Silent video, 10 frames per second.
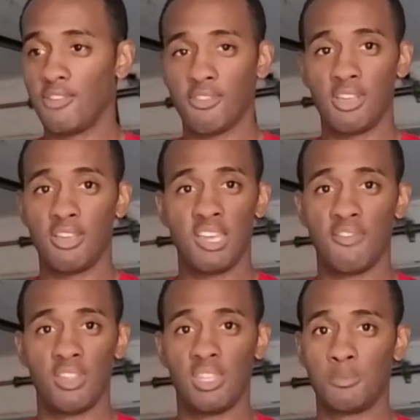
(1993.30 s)

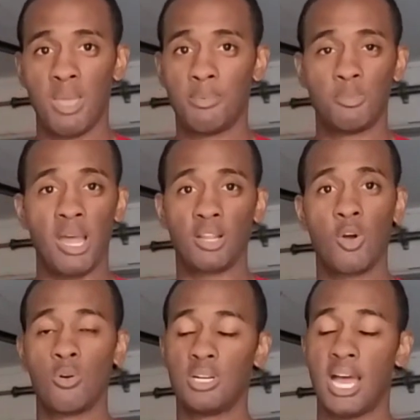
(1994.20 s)
if this baby's about to
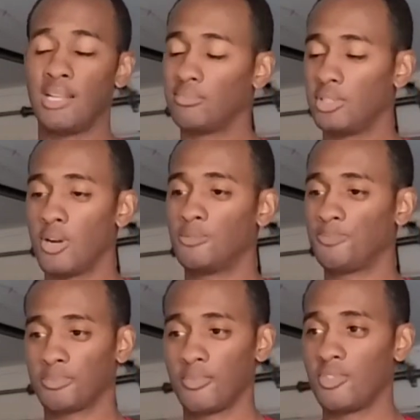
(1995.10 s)
go or not. You know,
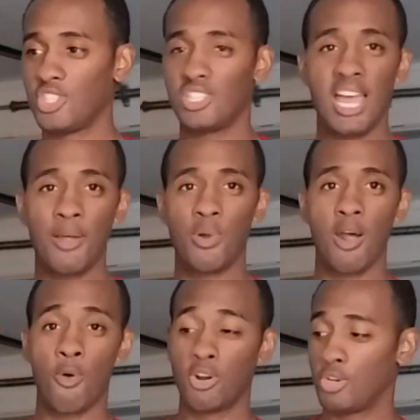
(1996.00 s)
just not what
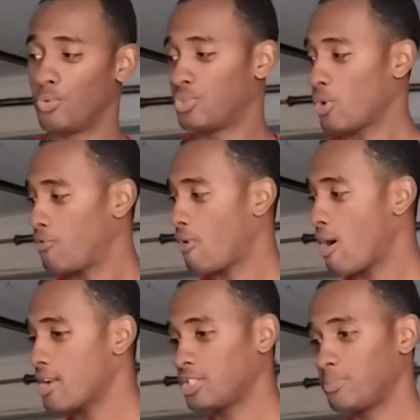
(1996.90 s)
I want to do. So
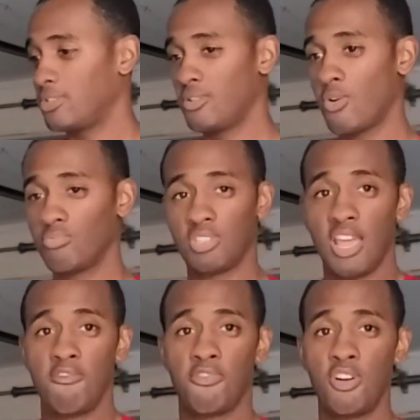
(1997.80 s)
far, I've just been, you know, just
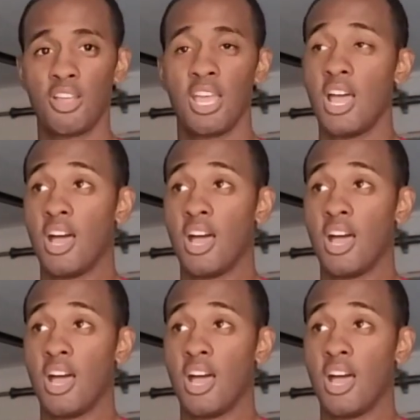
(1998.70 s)
having fun.